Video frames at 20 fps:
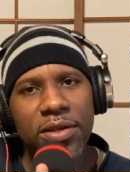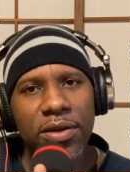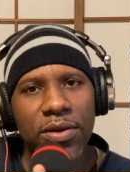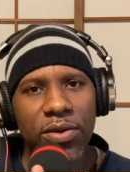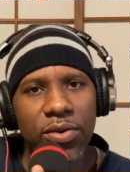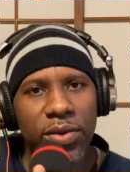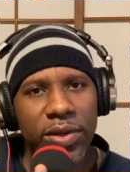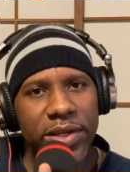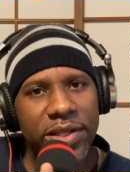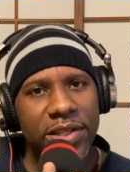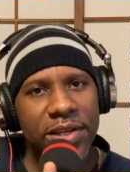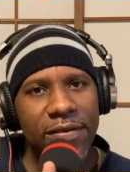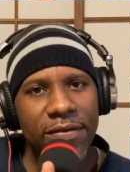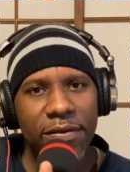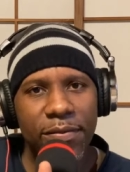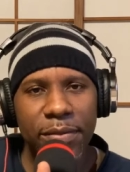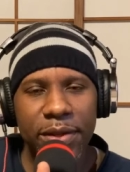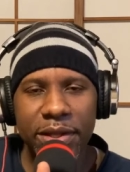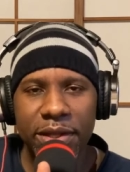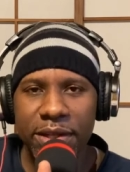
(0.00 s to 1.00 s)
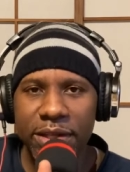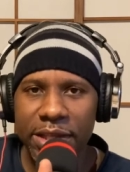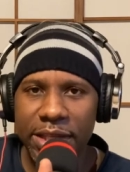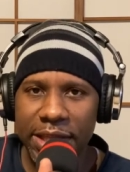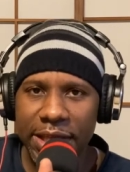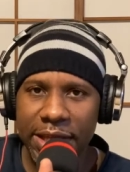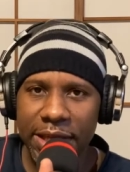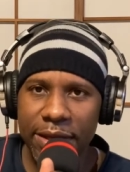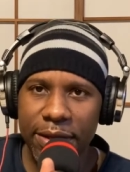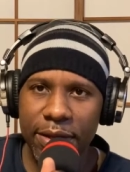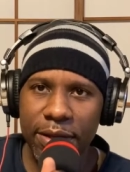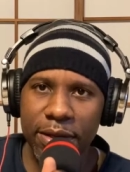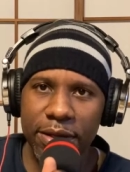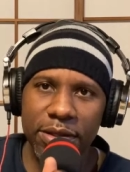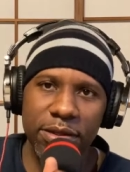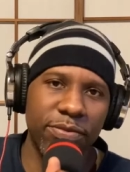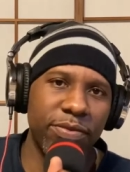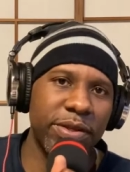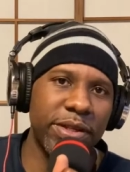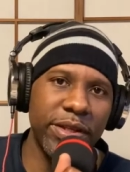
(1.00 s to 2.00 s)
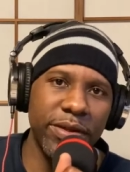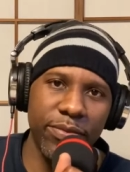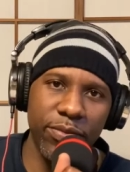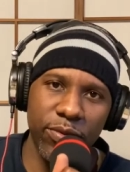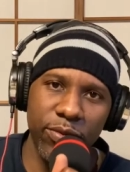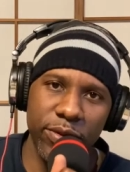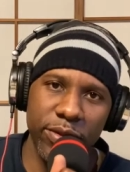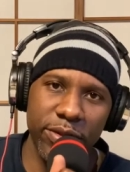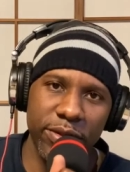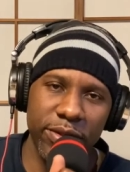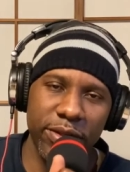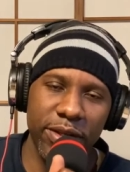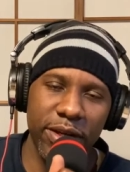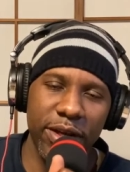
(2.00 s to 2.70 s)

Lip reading: A quick 7-minute thing. It's a really important